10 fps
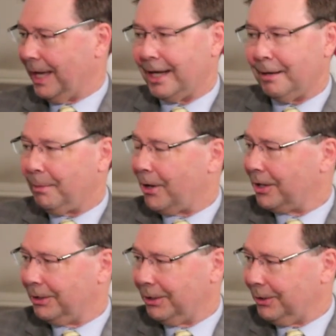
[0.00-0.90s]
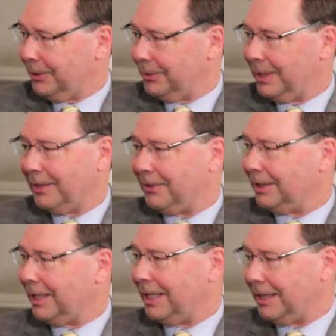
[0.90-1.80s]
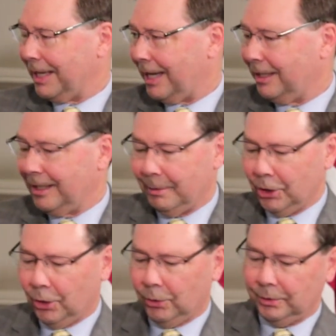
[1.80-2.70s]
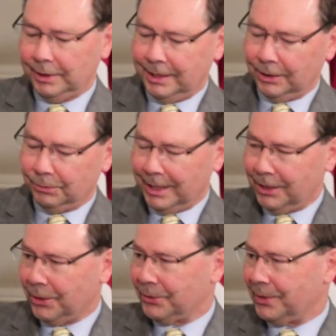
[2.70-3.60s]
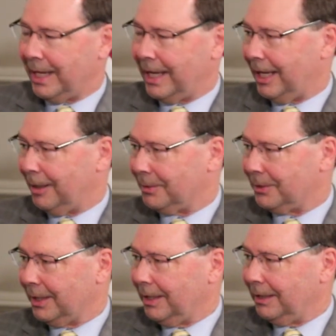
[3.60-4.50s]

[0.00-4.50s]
Not a barcode, nothing like that, but only can read those names.